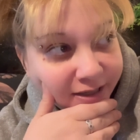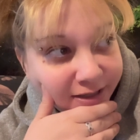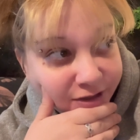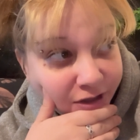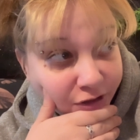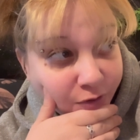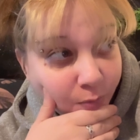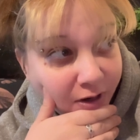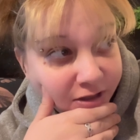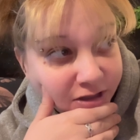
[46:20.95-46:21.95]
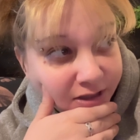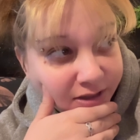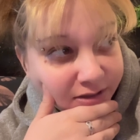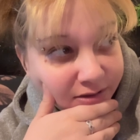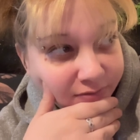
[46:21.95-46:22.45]
continue watching
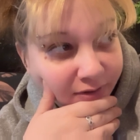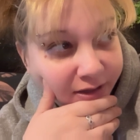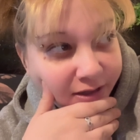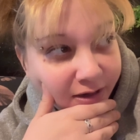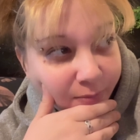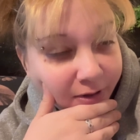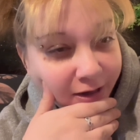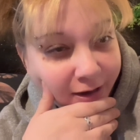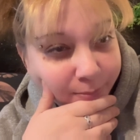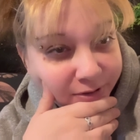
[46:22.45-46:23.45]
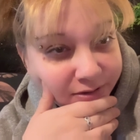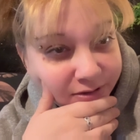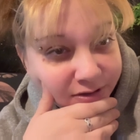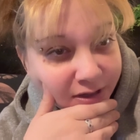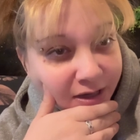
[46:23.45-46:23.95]
it to find out what happens.